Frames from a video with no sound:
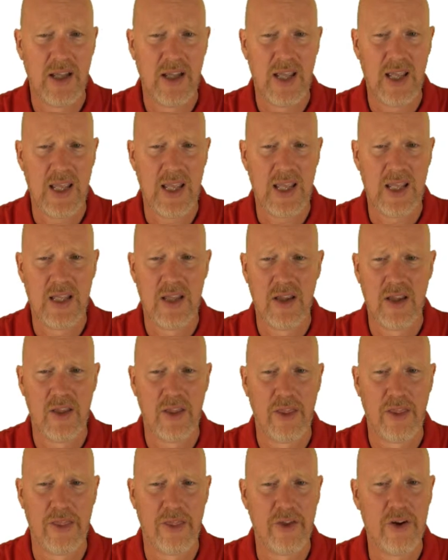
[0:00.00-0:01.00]

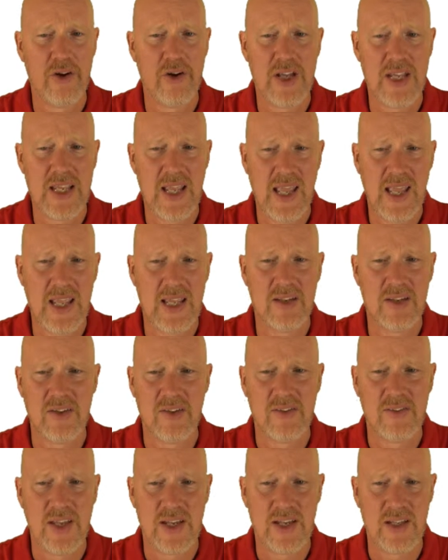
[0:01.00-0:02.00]

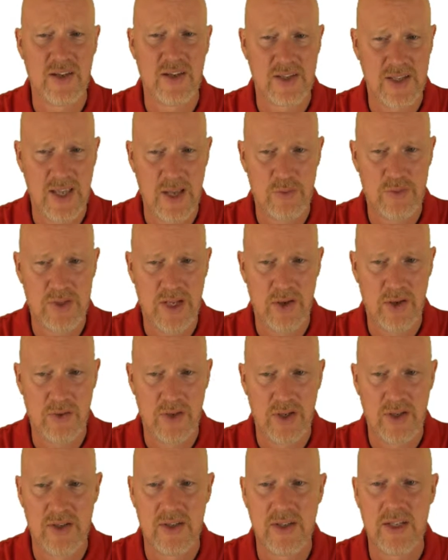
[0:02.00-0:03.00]
38-second countdown
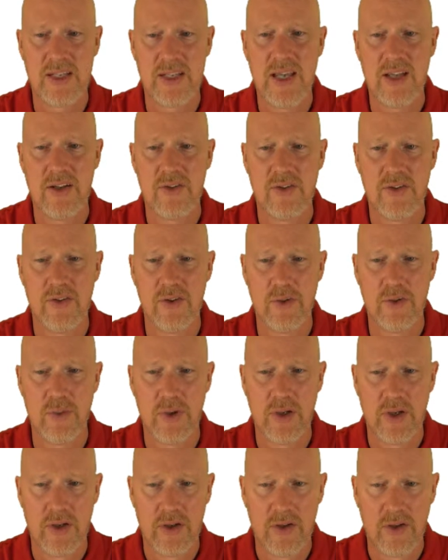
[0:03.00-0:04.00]
to get to
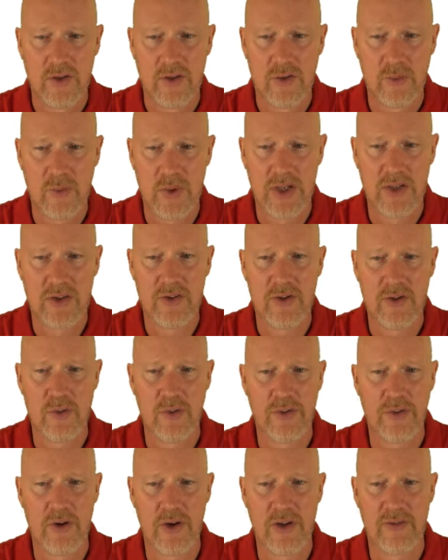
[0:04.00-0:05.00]

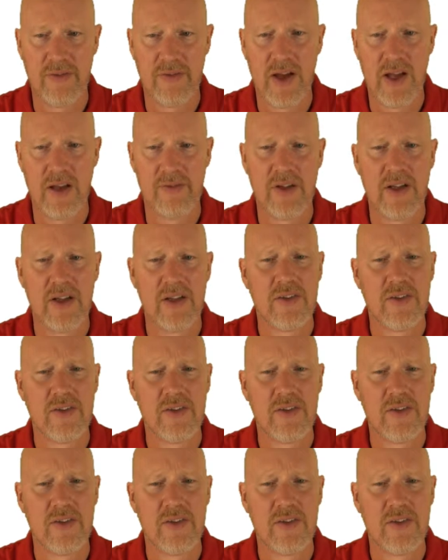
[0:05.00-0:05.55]
22:35.